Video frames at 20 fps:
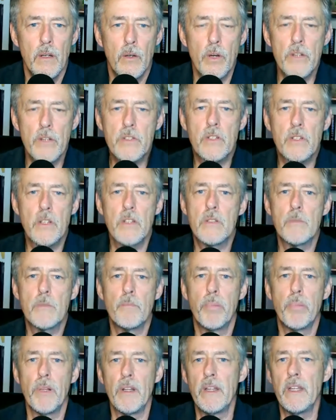Christians'
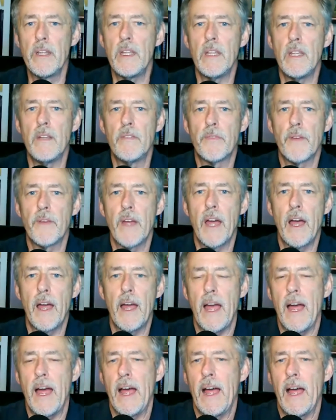belief
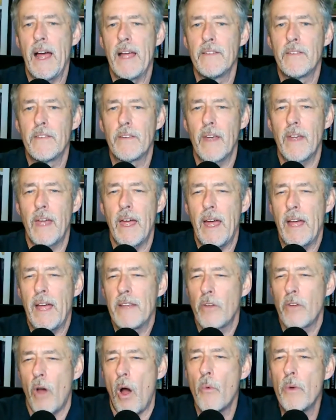has
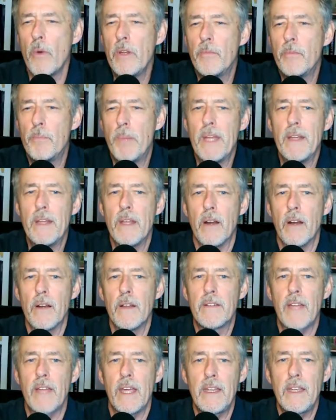always been there
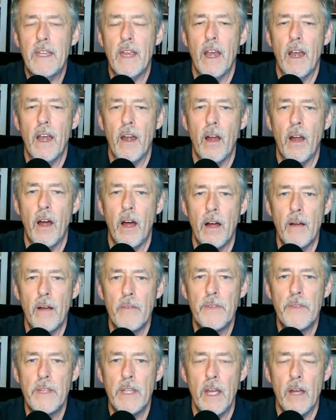to take care
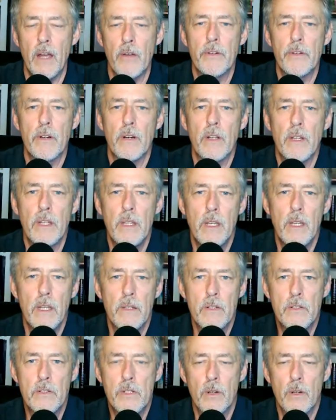of the elderly
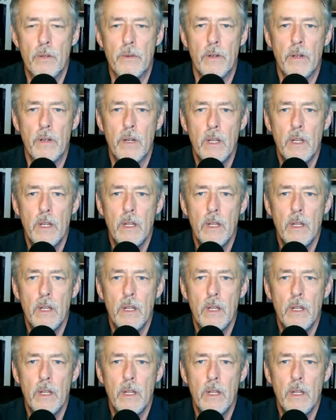and the children.